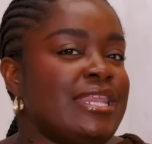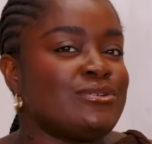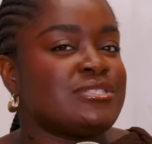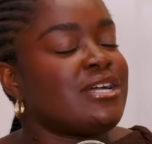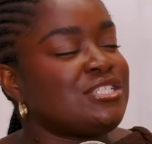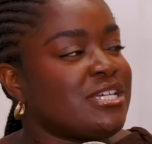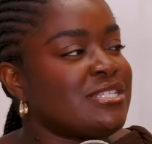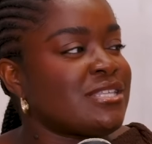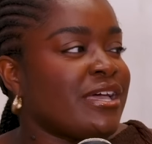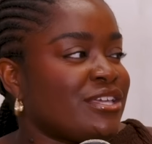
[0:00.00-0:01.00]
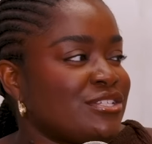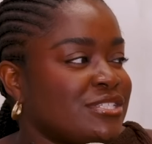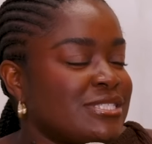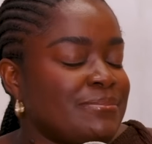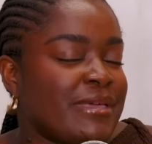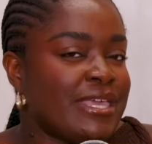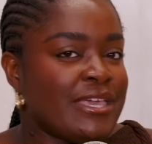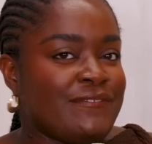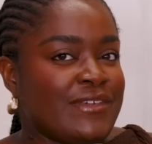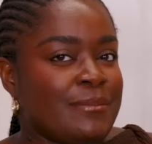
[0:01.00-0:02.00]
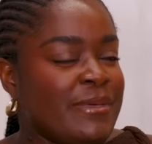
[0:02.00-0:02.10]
little touches that I can just make it feel a